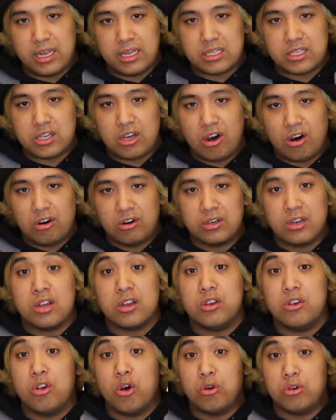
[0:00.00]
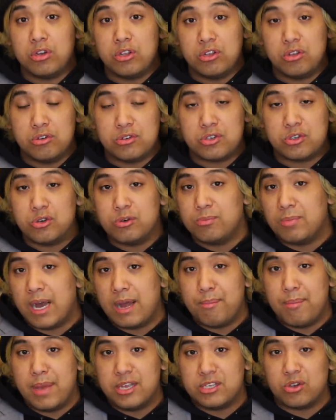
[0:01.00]
It's called Note de Yuzu by
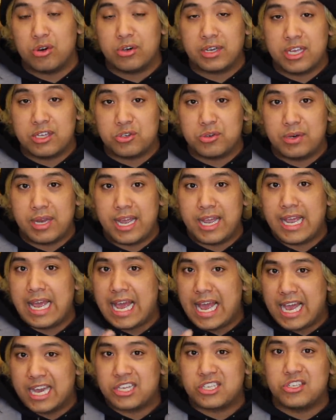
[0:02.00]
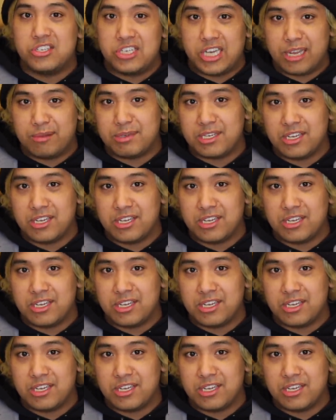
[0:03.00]
Maison Kitsune x James